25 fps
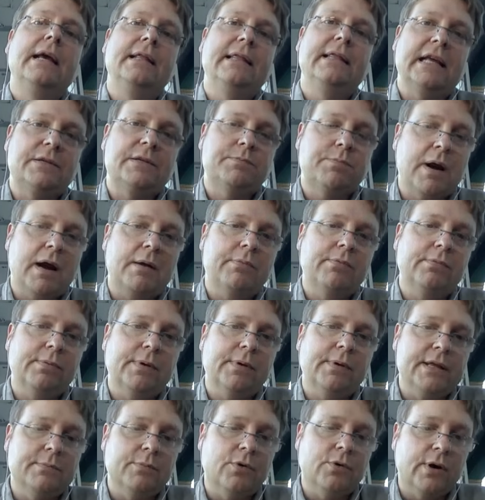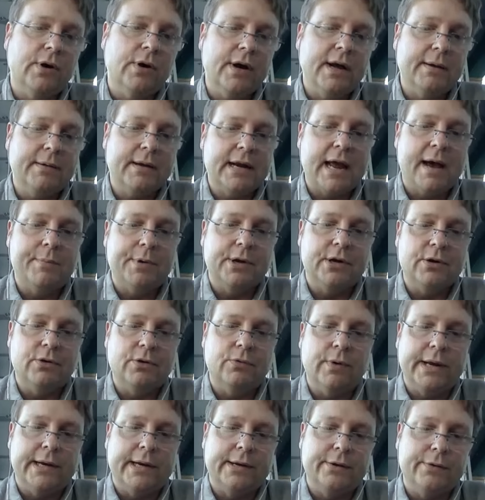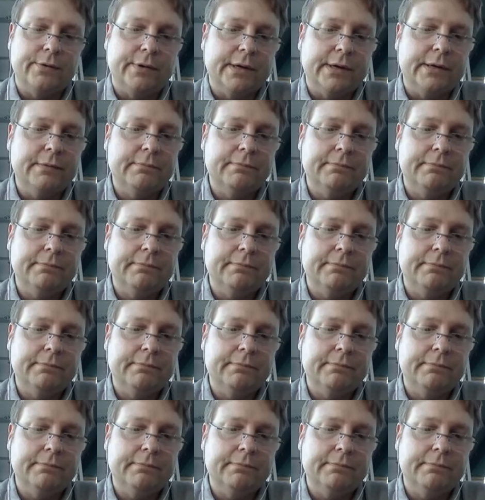That's probably the more economical way to do it.